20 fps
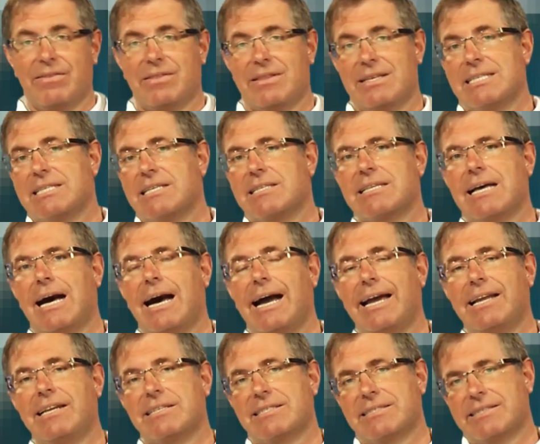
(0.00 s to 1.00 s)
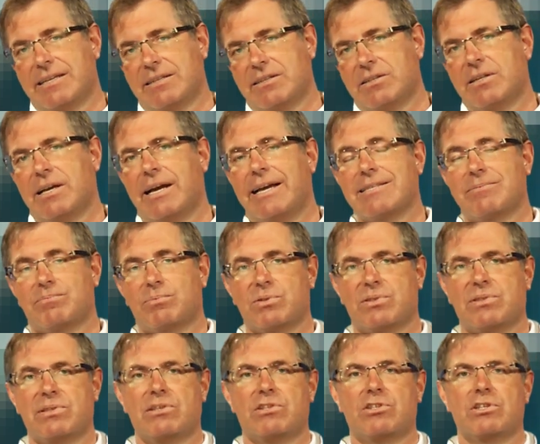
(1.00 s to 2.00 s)
This is a highly standardized
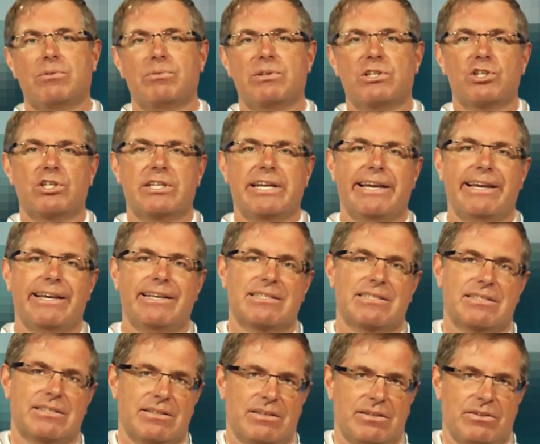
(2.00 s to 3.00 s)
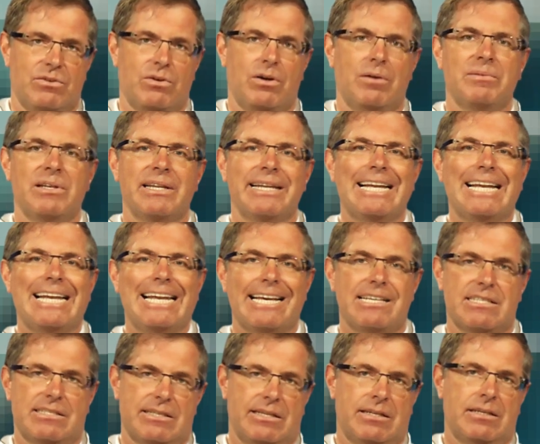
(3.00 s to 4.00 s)
procedure which takes normally
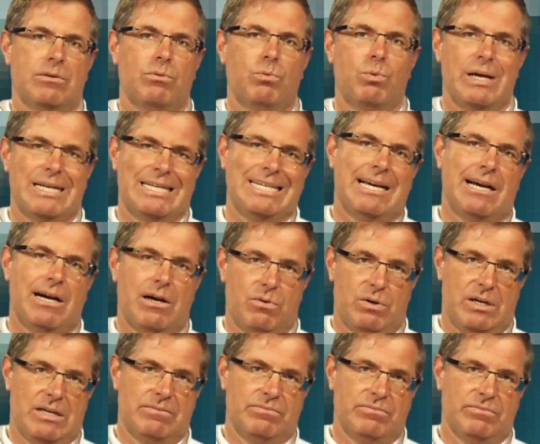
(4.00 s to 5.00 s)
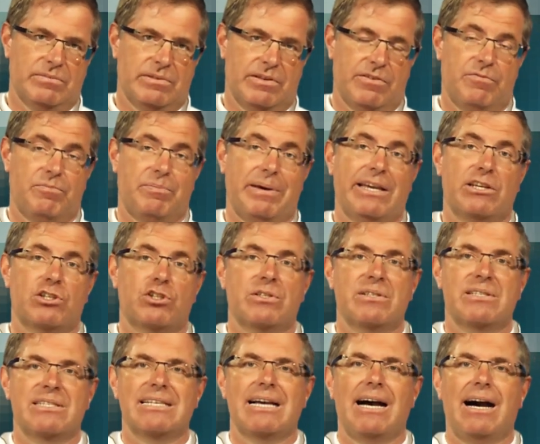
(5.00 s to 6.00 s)
less than one hour. If
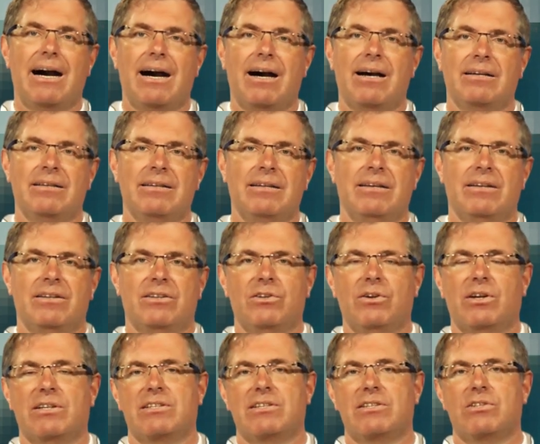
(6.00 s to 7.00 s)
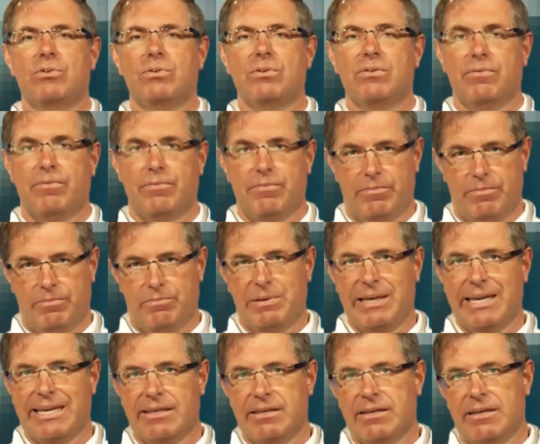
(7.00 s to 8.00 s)
patients are not too
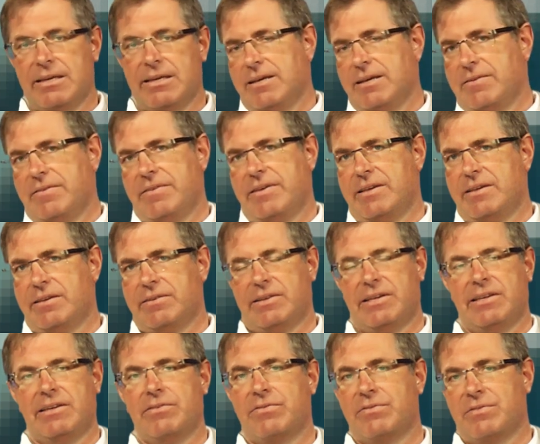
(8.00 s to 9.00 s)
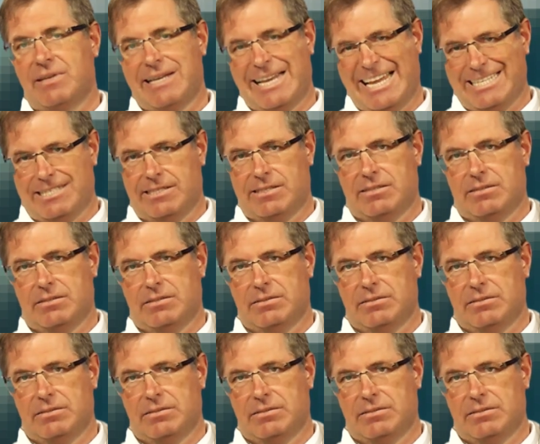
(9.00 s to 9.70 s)
big, uh, even less.